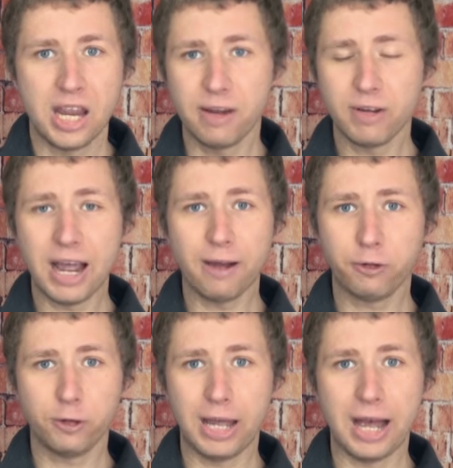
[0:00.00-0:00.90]
Even
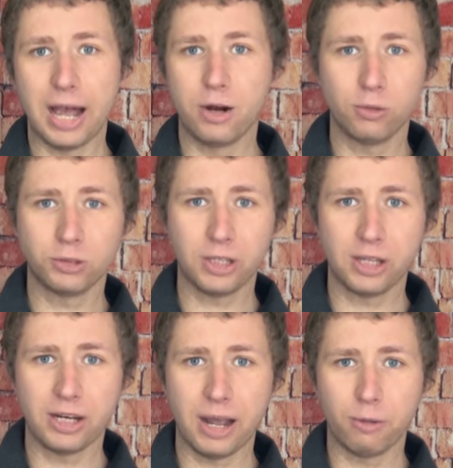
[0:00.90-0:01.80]
after that, I don't see
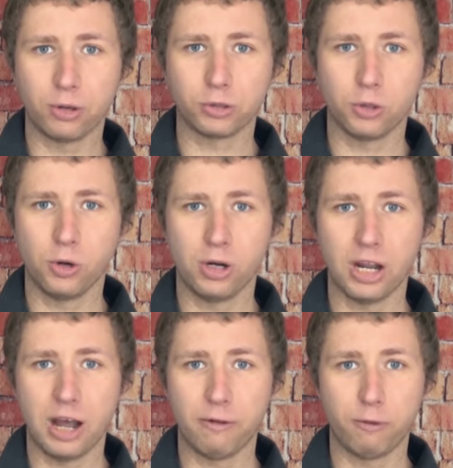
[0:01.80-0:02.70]
the networks turning
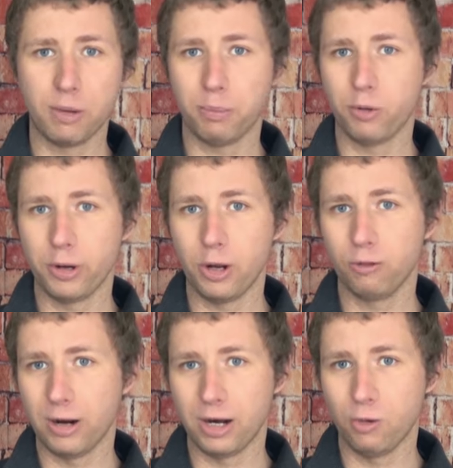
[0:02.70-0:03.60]
off one point oh
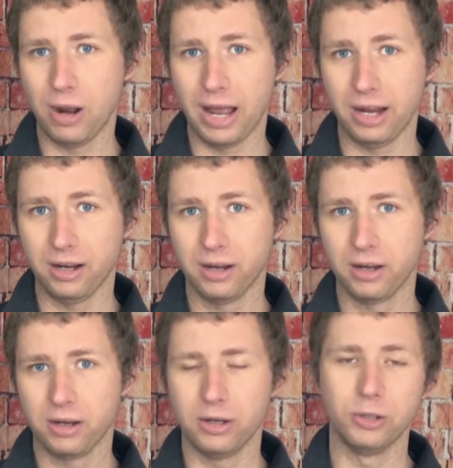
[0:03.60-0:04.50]
right away.
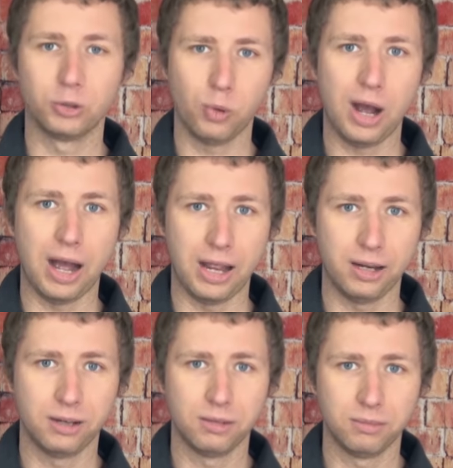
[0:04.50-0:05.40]
Here's why.
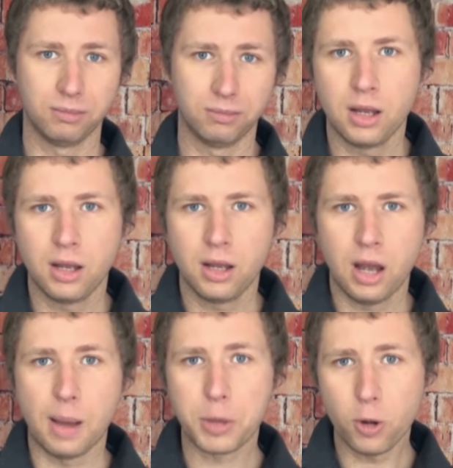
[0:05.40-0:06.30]

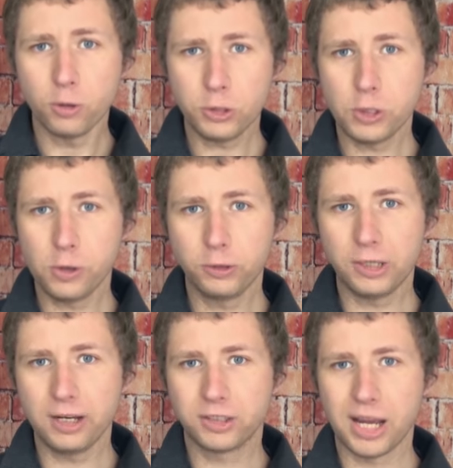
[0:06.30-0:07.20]
I'm going to use
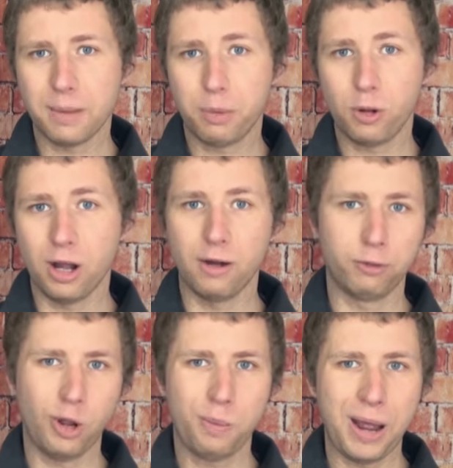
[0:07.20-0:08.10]
the example of
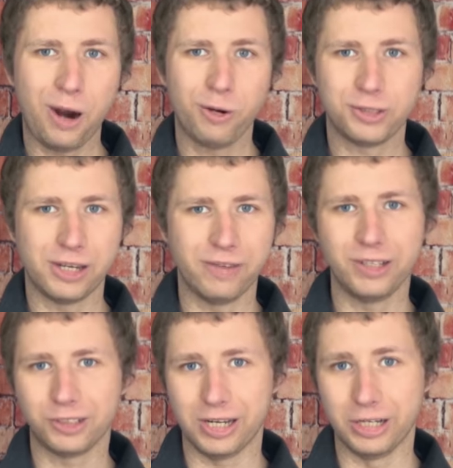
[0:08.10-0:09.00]
low-power T V
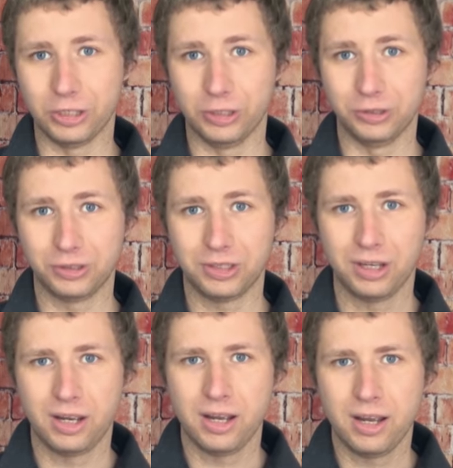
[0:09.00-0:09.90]
stations.
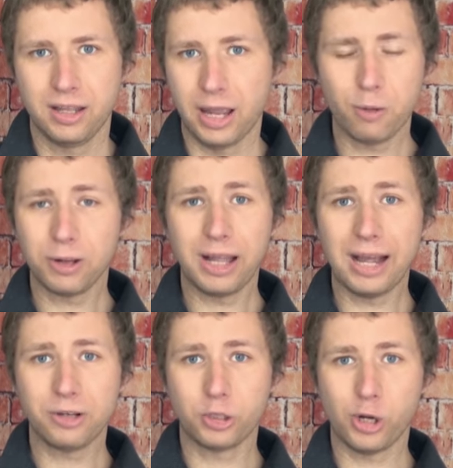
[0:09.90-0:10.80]
They were
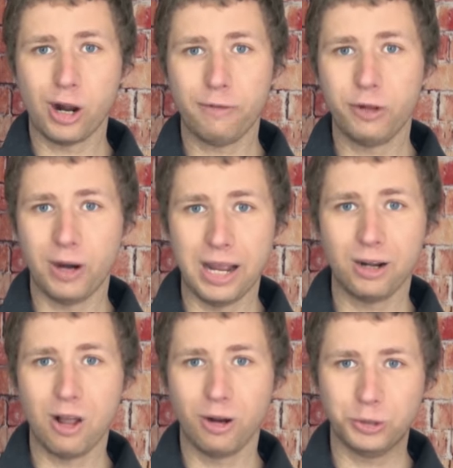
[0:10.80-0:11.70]
allowed to shut off their
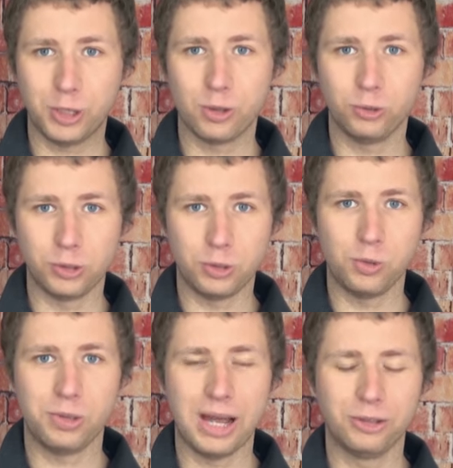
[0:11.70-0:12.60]
analog signals in
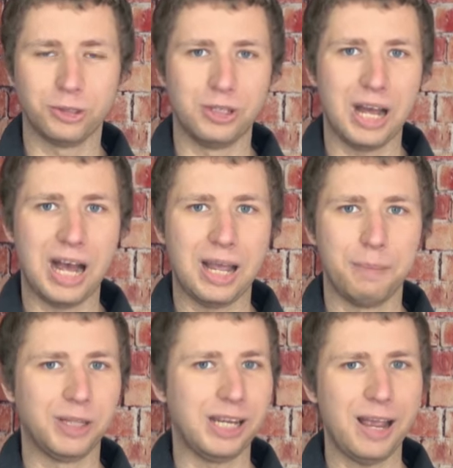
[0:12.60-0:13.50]
two thousand nine,
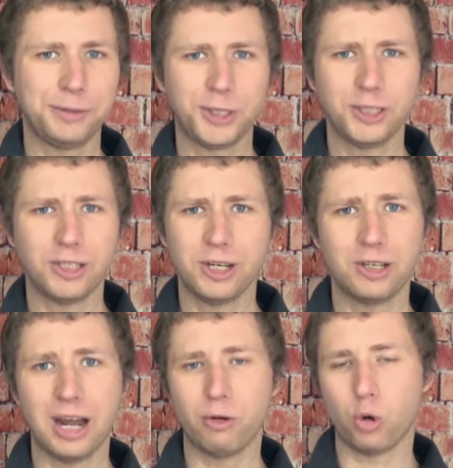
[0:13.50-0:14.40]
but the F C C did
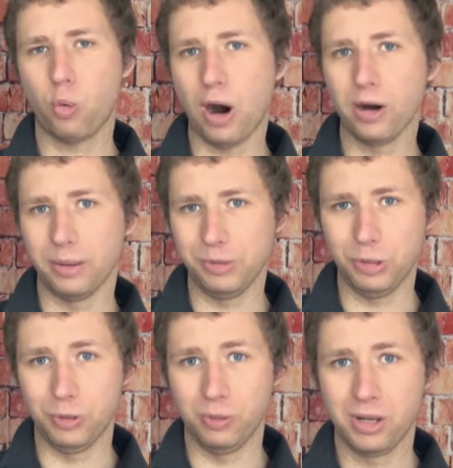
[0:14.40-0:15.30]
not require them
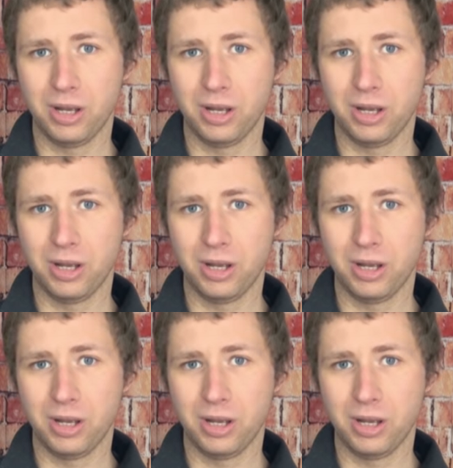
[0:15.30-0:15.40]
to,